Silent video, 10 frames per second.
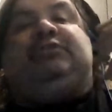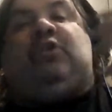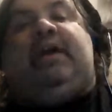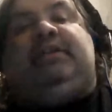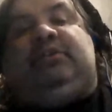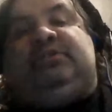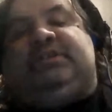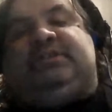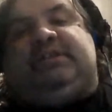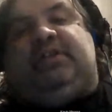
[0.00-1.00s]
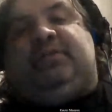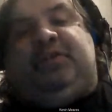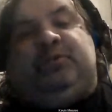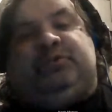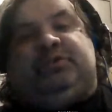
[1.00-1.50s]
But trying to use it to tell
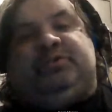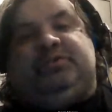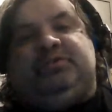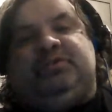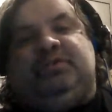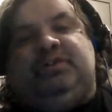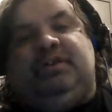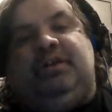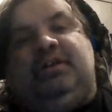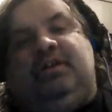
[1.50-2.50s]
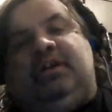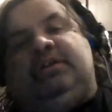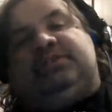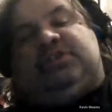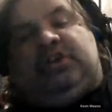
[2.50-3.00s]
the future
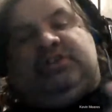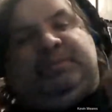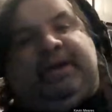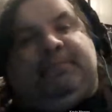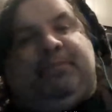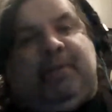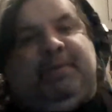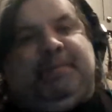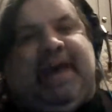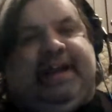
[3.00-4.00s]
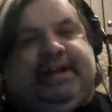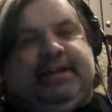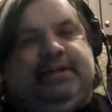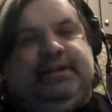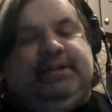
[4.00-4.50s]
starts to become
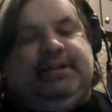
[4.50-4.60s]
problematic.